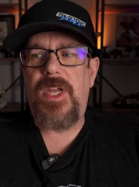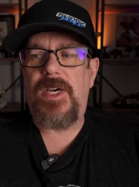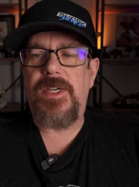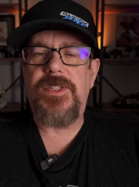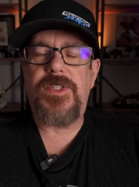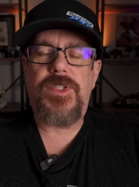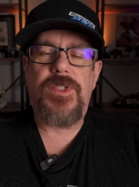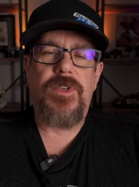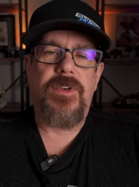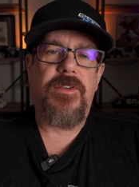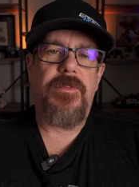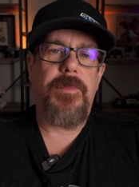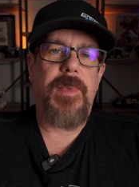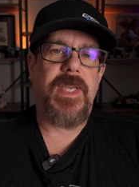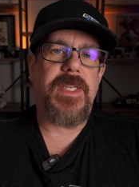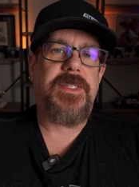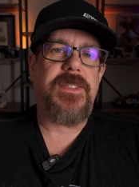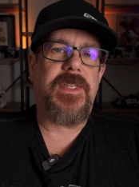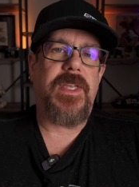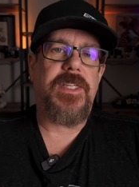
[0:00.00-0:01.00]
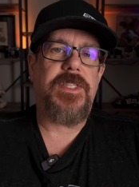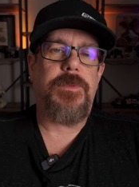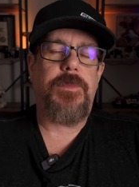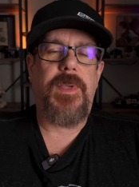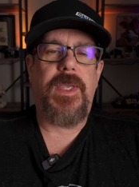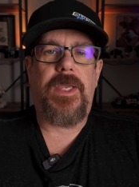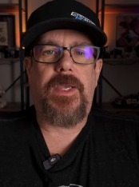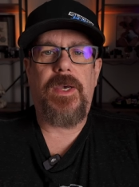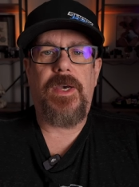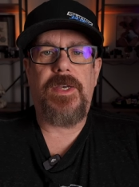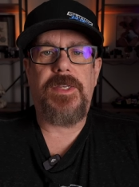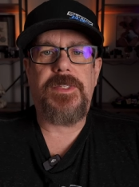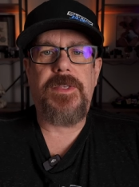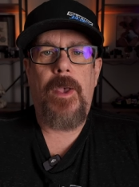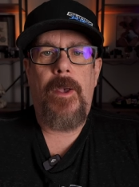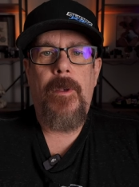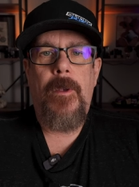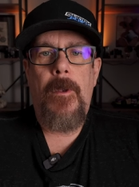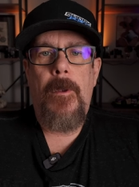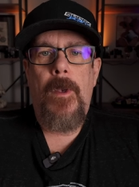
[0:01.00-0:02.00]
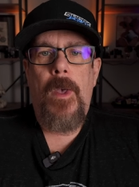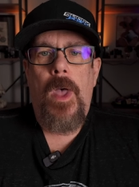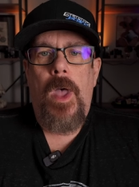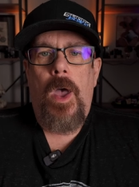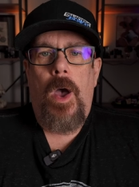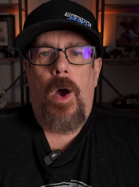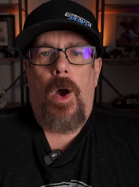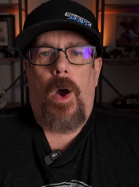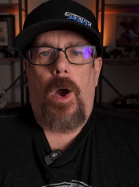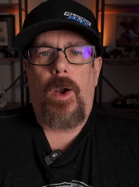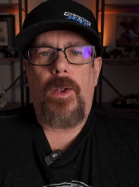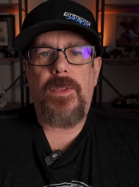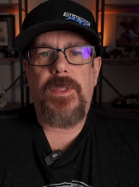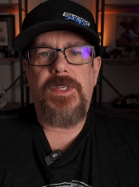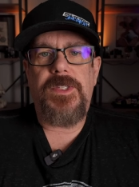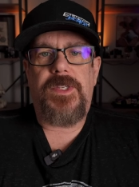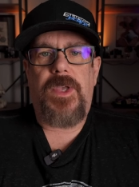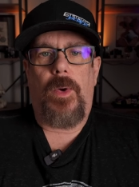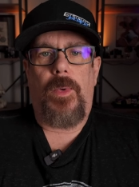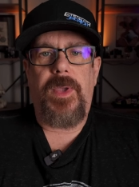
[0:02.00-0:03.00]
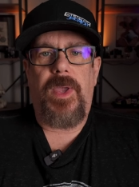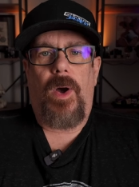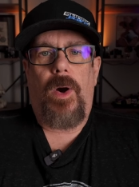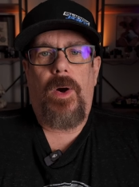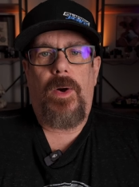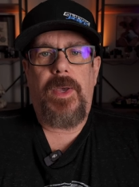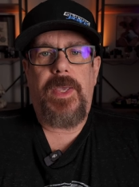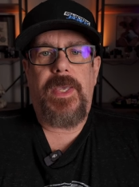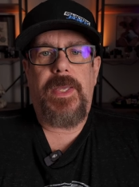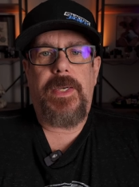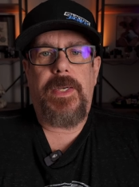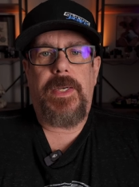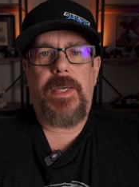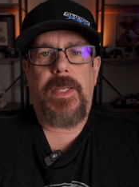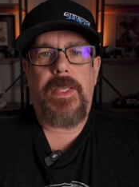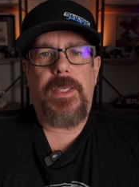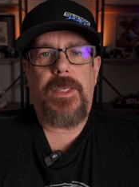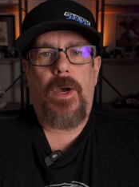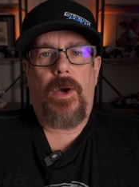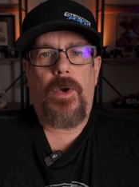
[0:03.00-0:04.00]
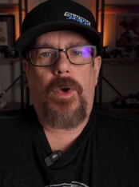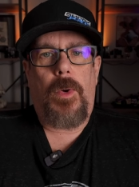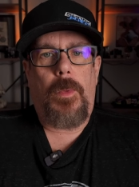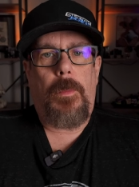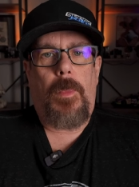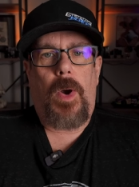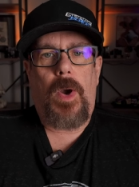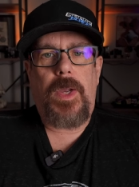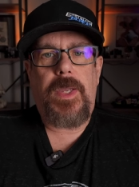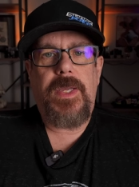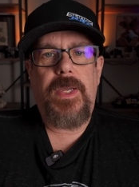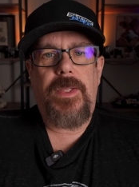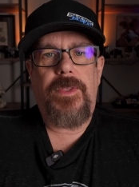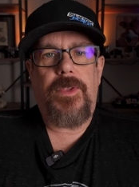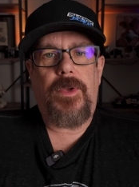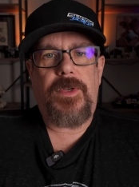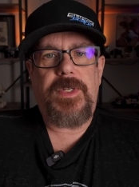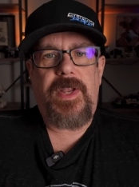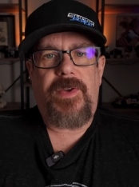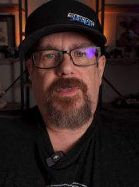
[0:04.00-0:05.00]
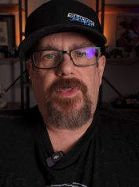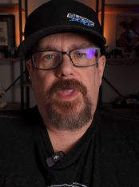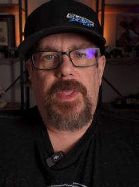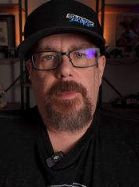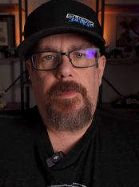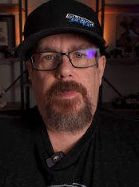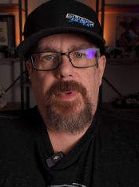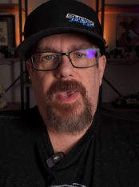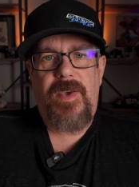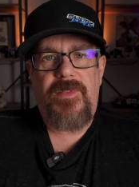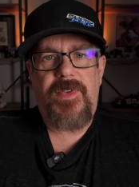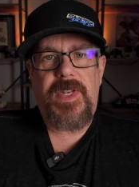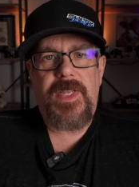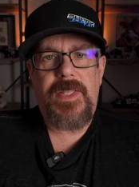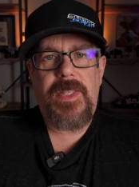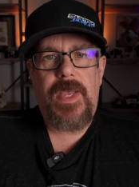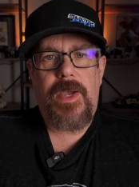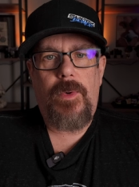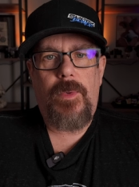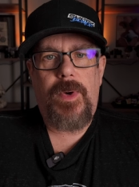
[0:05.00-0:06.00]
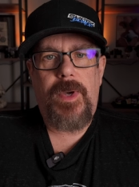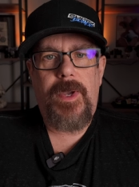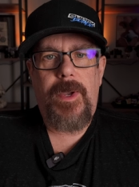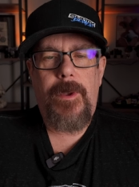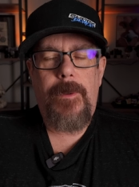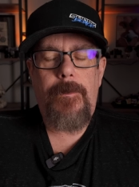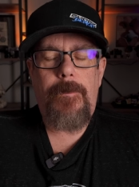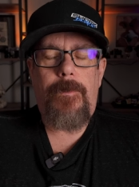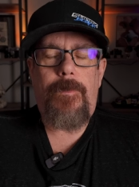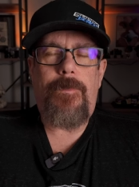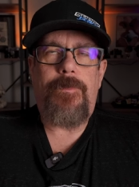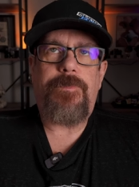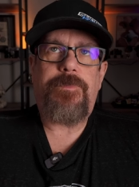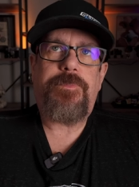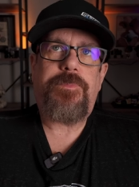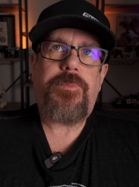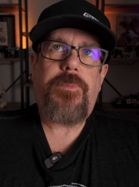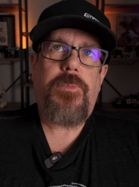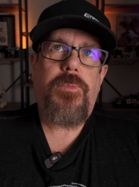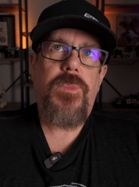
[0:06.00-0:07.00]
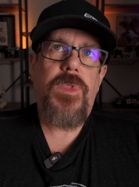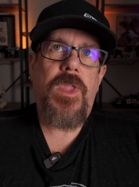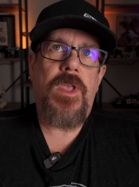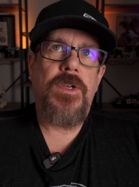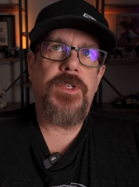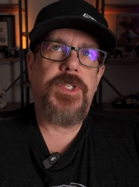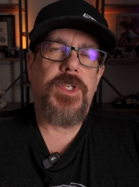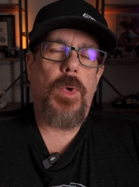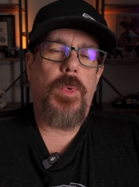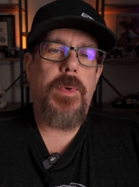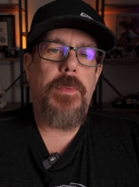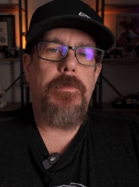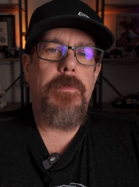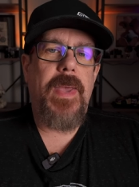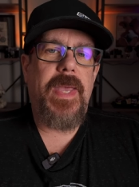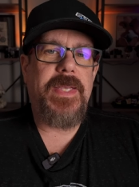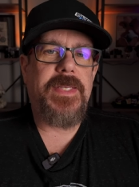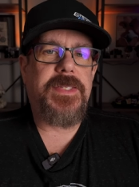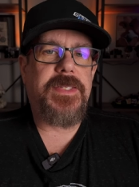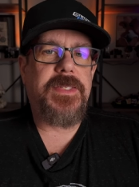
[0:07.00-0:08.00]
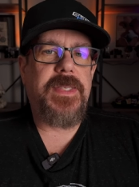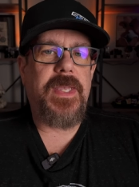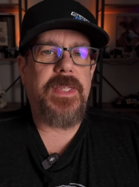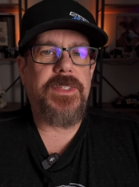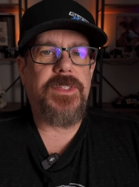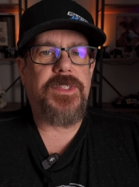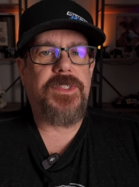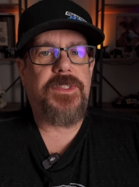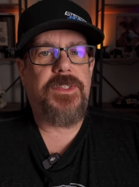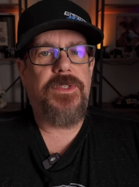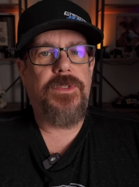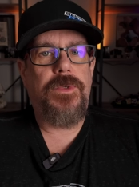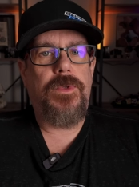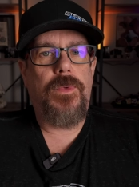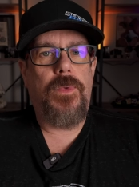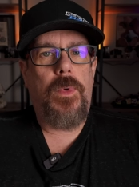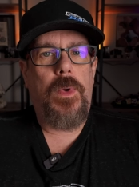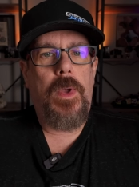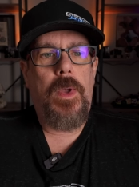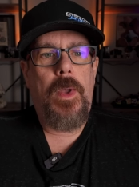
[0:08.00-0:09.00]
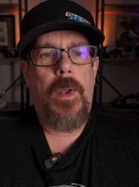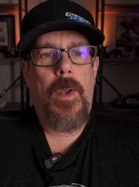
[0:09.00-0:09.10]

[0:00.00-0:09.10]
does sort of make sense because Harley's going all in in a younger market, and they're definitely pivoting that way. So it makes sense to